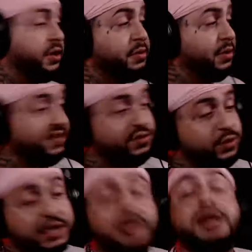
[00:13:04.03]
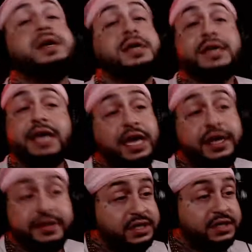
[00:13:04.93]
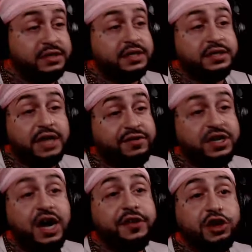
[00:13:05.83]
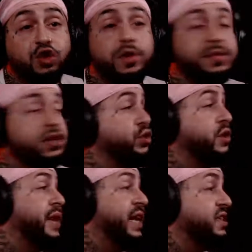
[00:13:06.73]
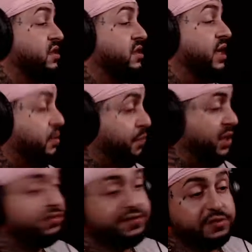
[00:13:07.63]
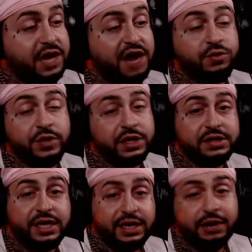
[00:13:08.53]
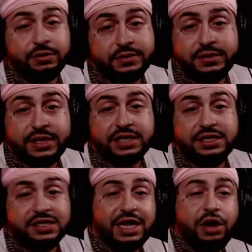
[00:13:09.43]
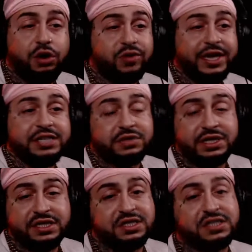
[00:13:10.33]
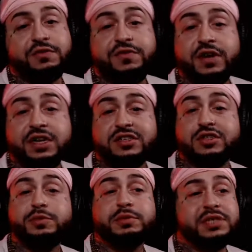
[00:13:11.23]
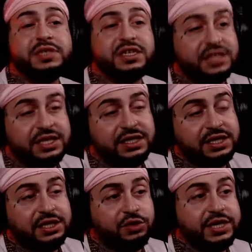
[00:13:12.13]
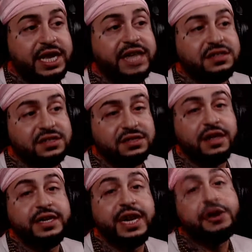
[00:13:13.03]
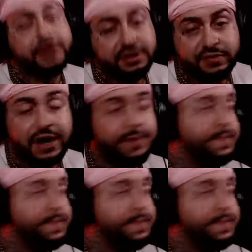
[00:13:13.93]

people everywhere, and every other Caribbean you could imagine, and people from everywhere. Like, just that whole racial thing is just so fucking stupid because it creates a narrative, right?